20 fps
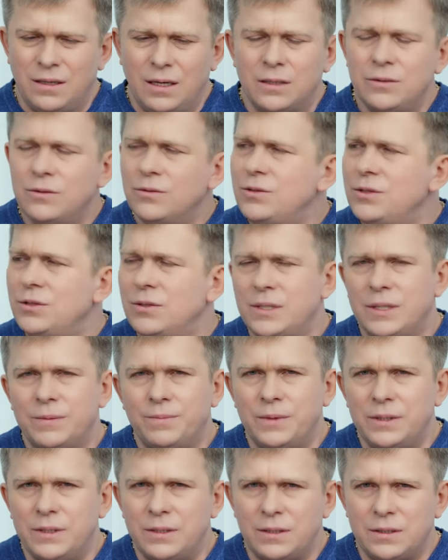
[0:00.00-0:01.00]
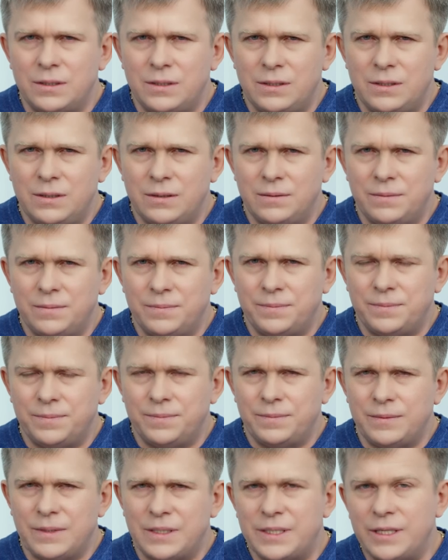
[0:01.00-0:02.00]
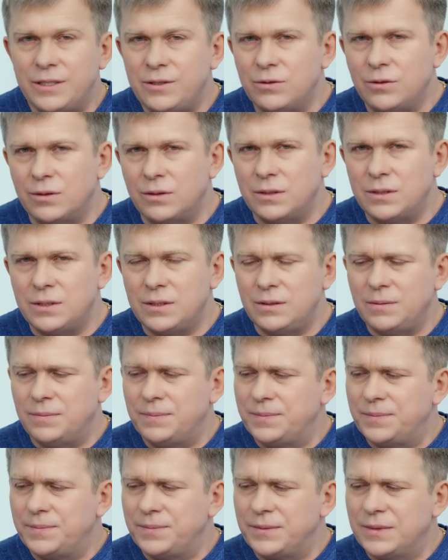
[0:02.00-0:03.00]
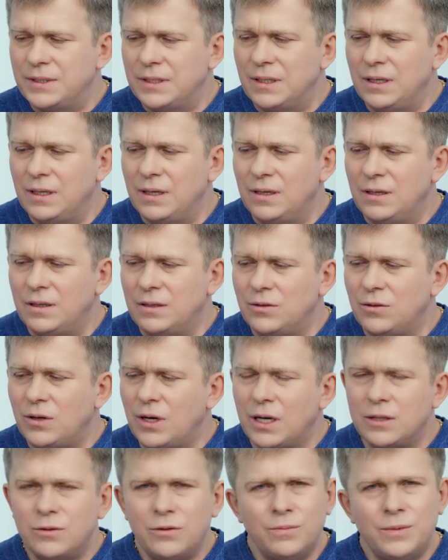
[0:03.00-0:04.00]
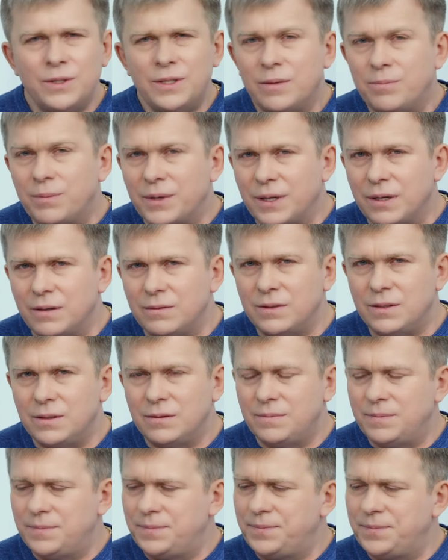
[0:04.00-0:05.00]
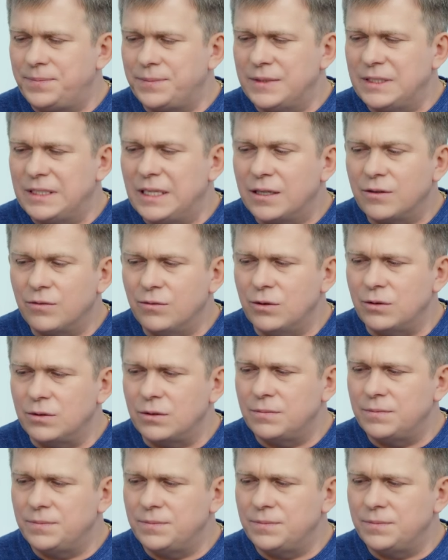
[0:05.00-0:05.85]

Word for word: it is all forgotten and erased. But it was true. So,